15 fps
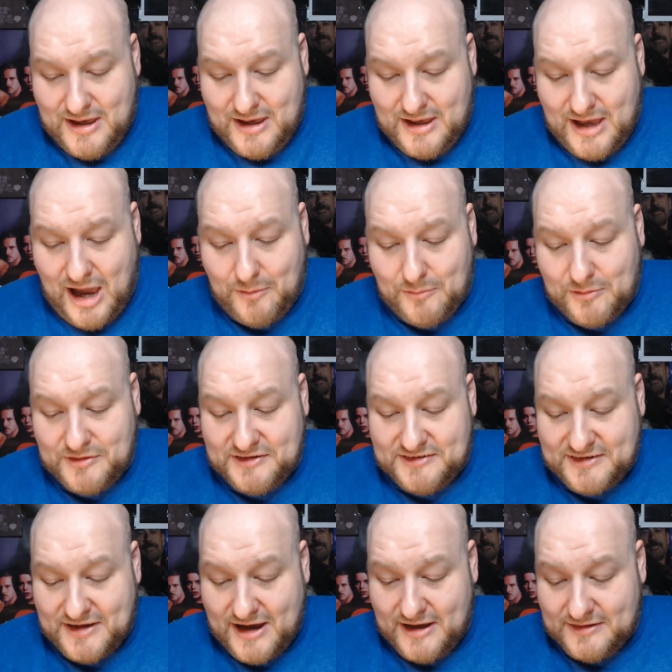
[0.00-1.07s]
Howard
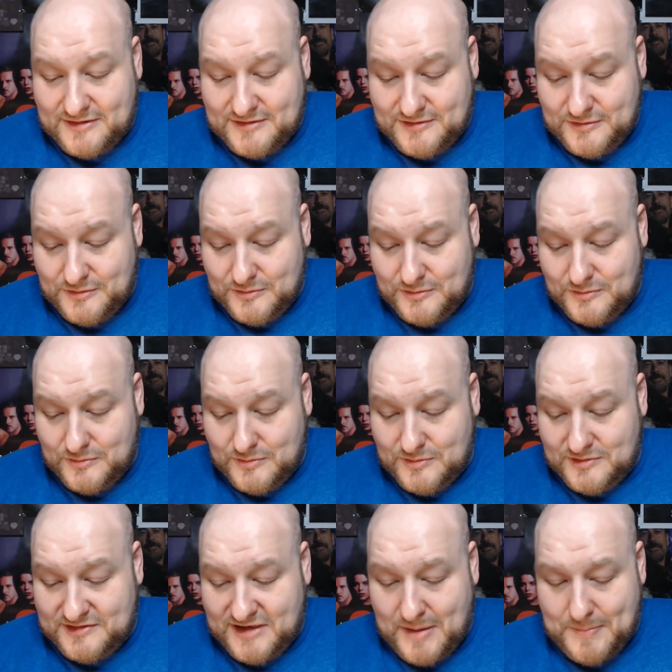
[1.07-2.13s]
decides to
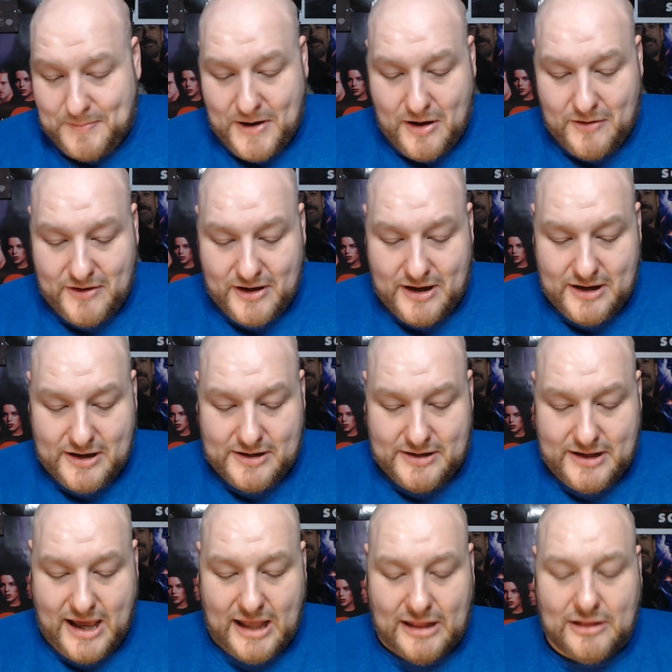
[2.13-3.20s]
skip out on
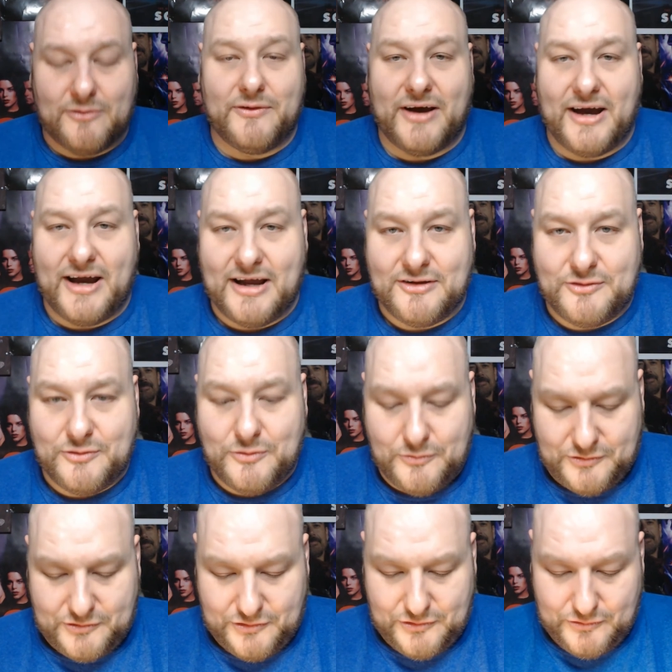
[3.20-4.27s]
Halo Night due
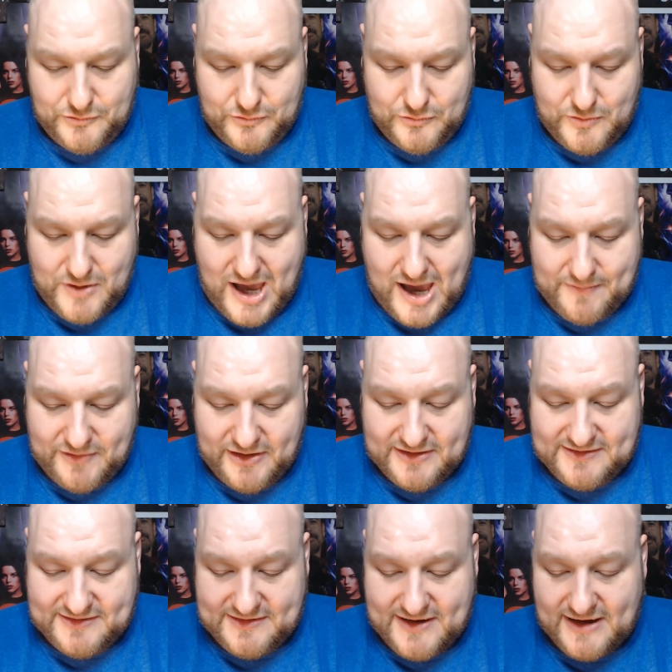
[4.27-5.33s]
to having
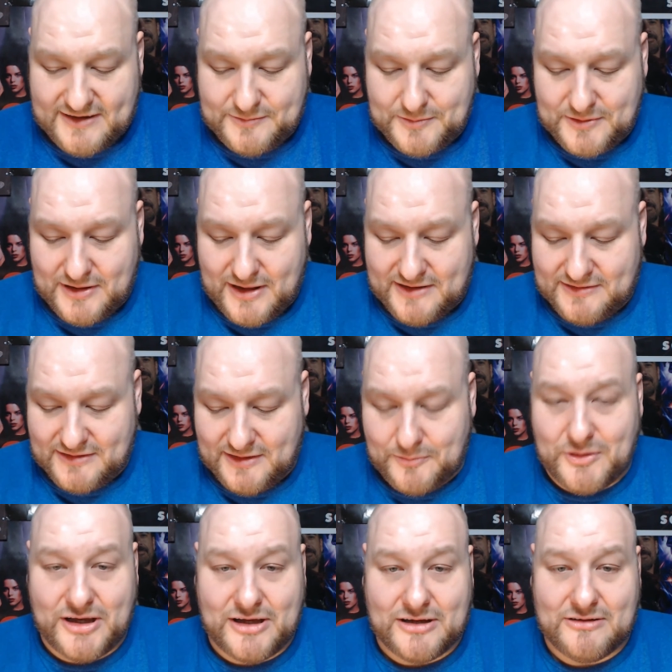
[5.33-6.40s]
sex with Leslie
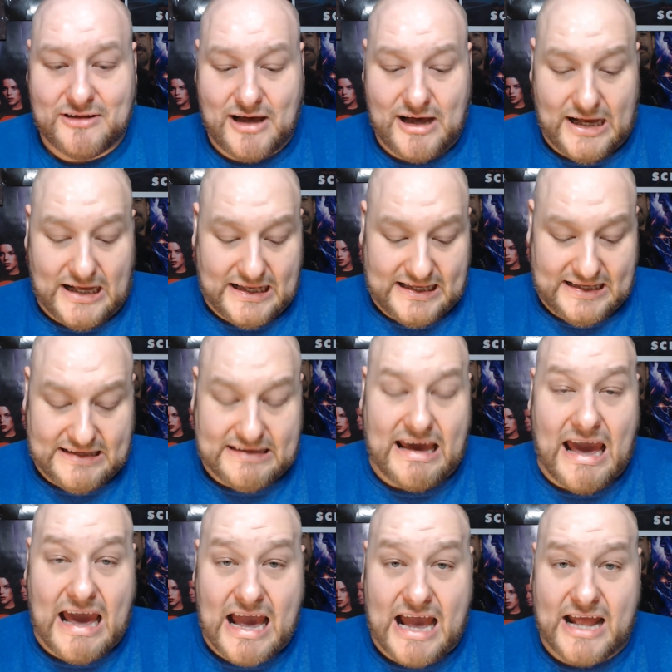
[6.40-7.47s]
Winkle
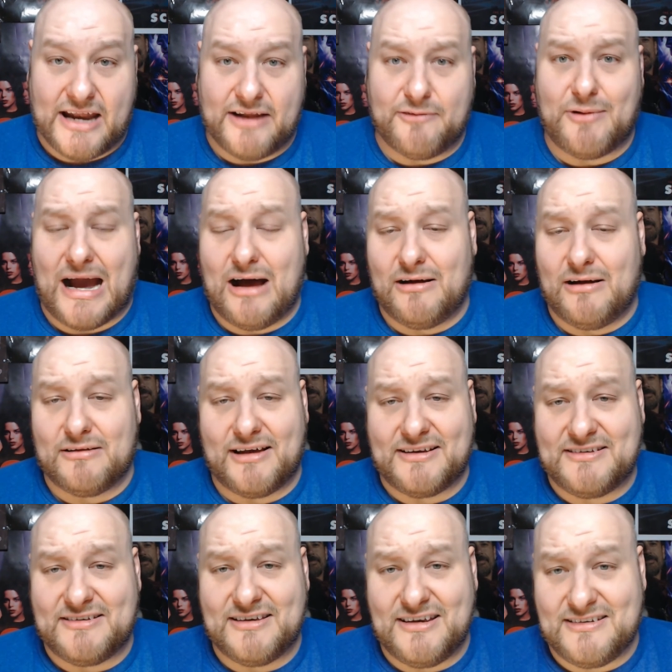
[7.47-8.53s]
again. Wow,
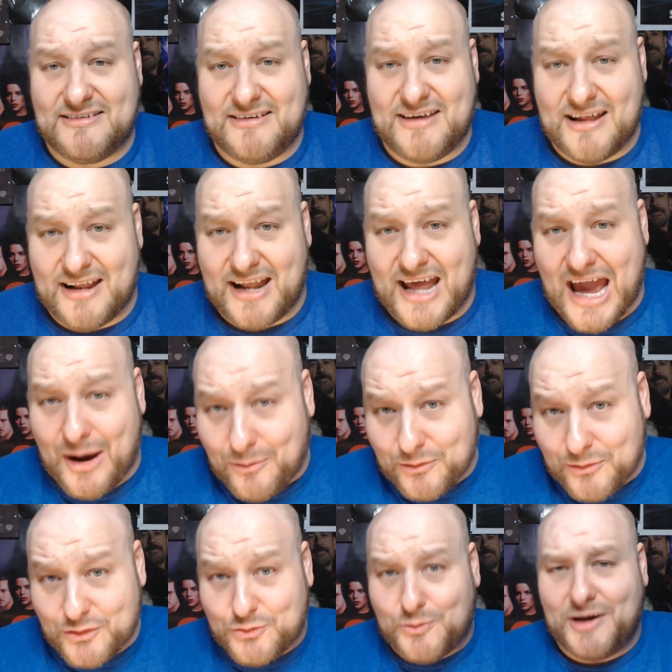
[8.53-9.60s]
Leslie's getting
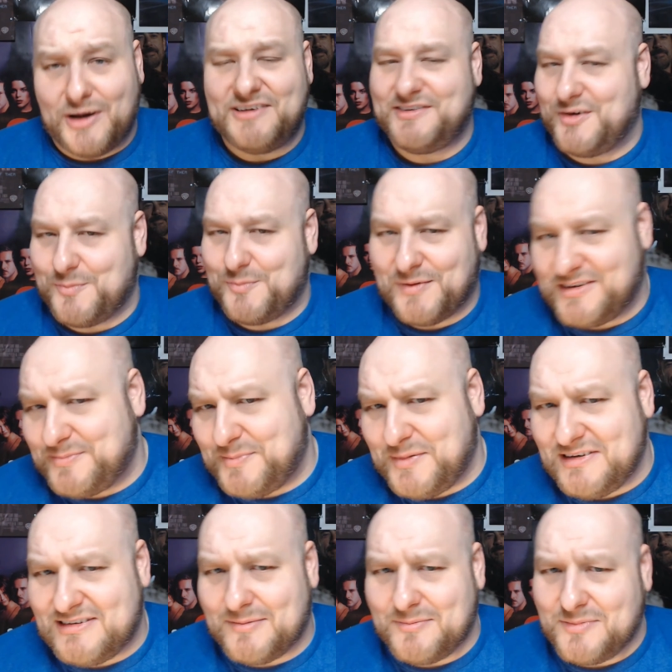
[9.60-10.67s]
Howard twice. There must be
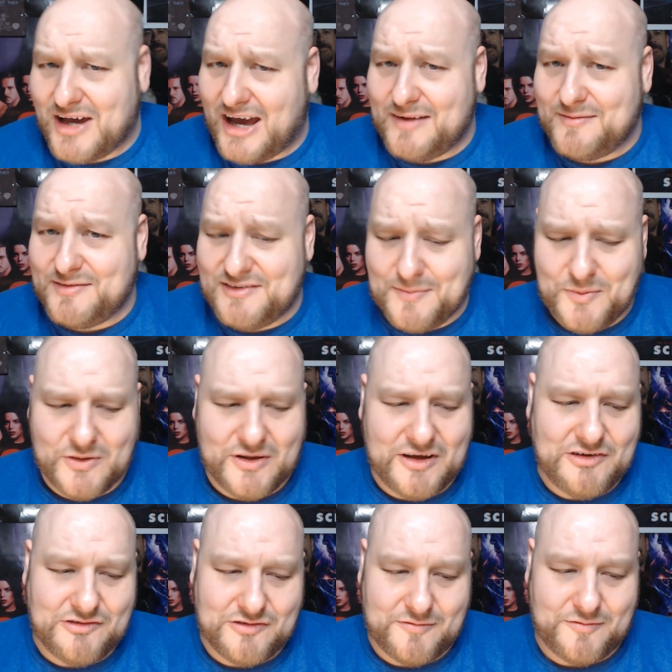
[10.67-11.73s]
some kind of
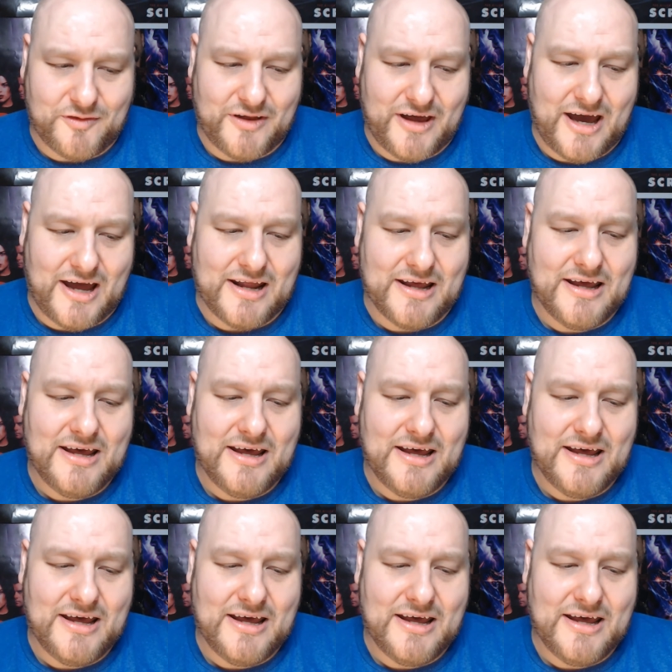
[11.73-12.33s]
stipulation for that.